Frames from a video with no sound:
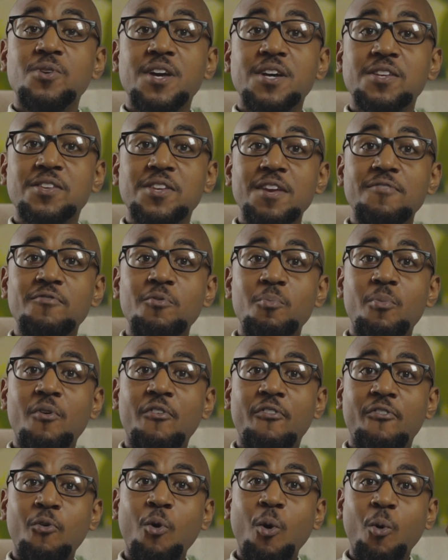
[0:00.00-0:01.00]
yes, even
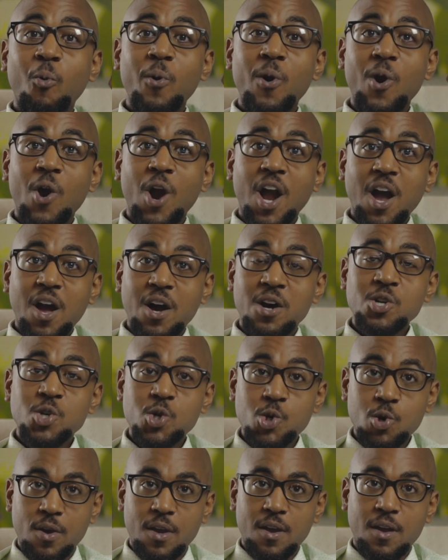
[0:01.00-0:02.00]
before we were a
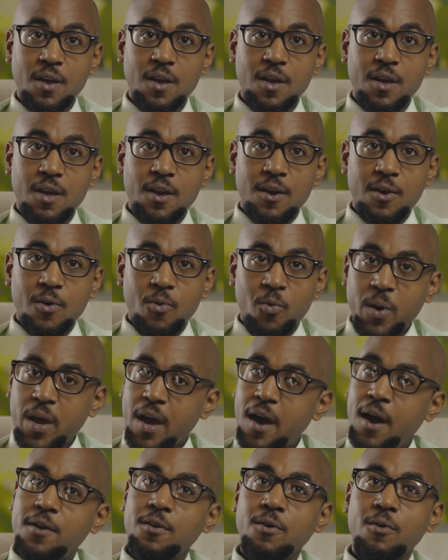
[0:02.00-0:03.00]
country, we
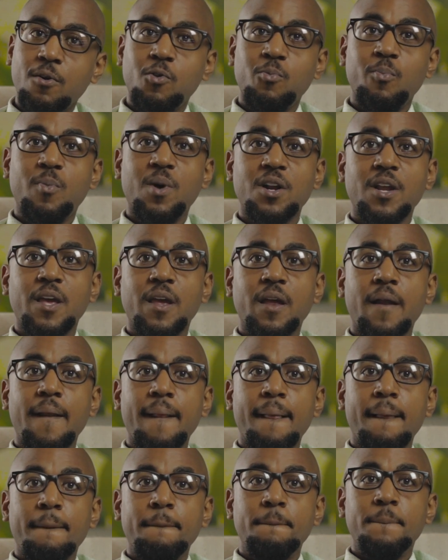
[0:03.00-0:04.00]
had our own money.
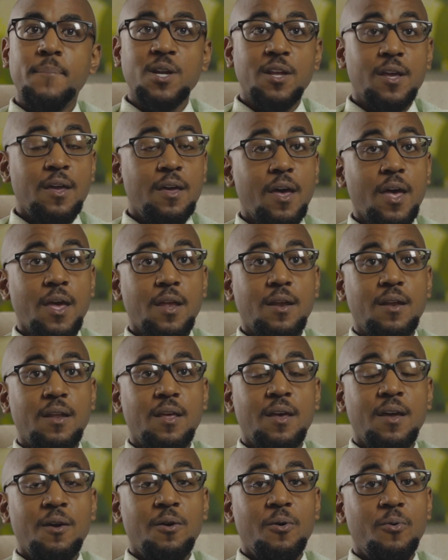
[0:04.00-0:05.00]
But
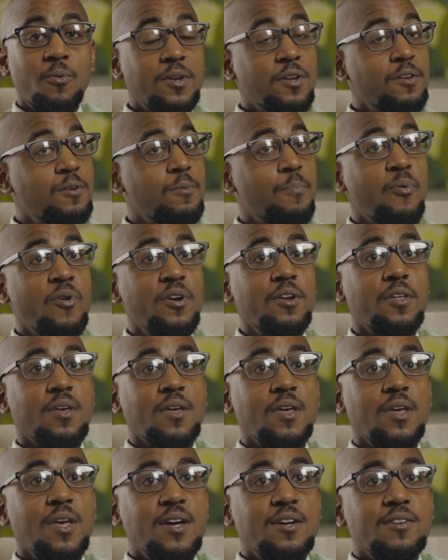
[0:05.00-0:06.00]
again, we didn't print
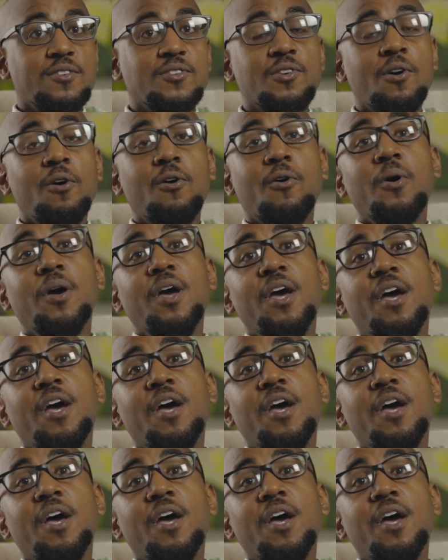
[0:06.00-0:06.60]
it. So